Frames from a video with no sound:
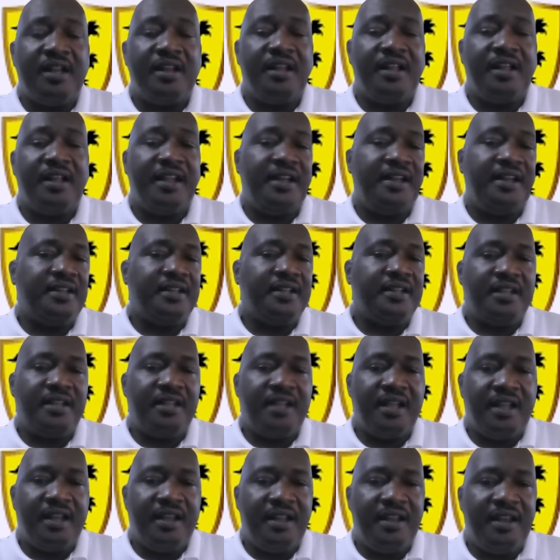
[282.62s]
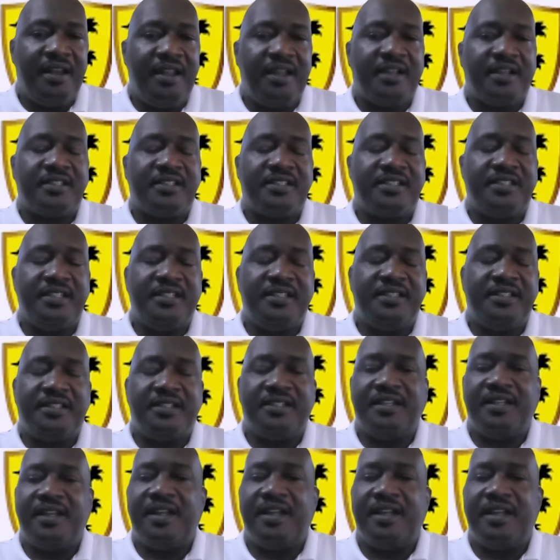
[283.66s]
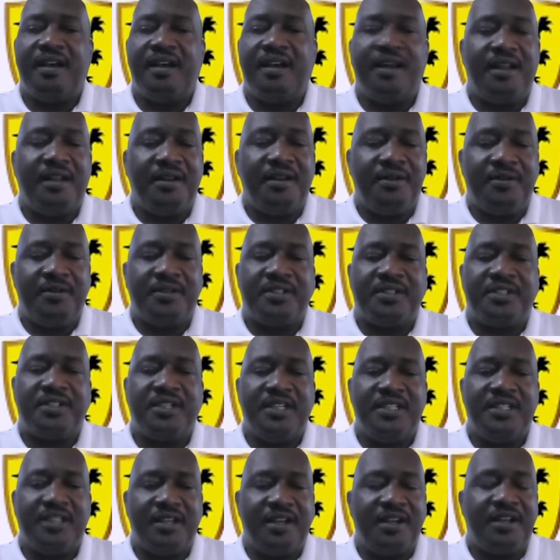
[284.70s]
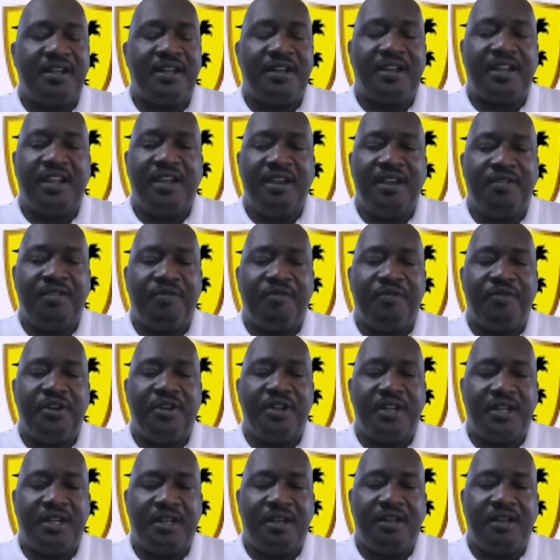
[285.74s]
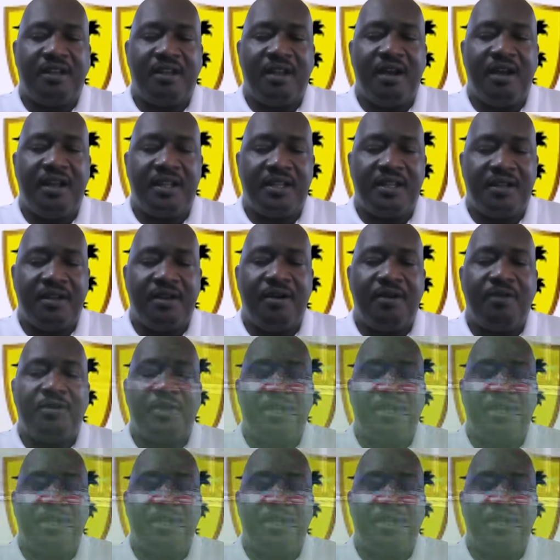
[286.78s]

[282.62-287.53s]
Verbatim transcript: Representing another entity at the next season, and all of those things are carefully thoughted